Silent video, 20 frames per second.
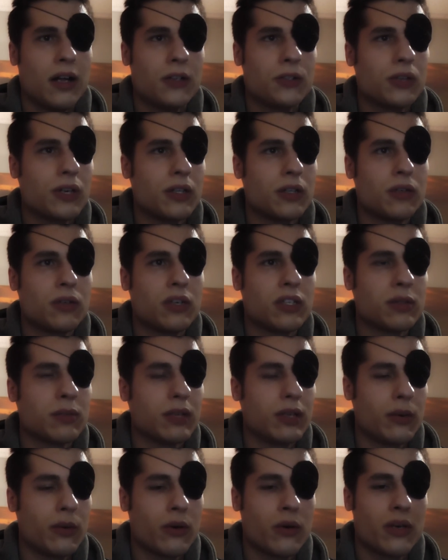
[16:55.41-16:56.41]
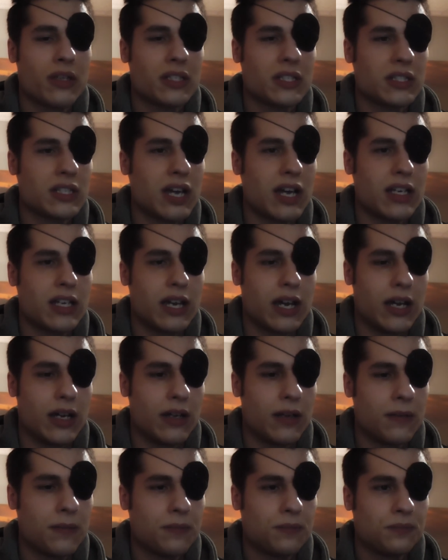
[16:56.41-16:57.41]
I'll try to do as many requests as I
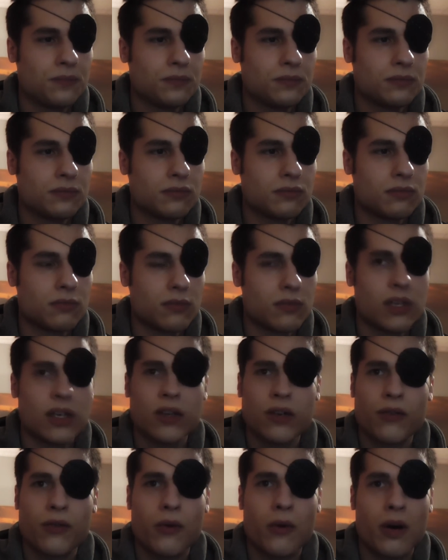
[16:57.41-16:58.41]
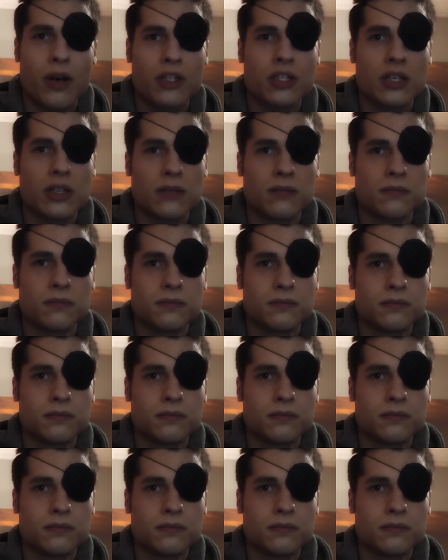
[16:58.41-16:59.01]
can. Thank you for watching.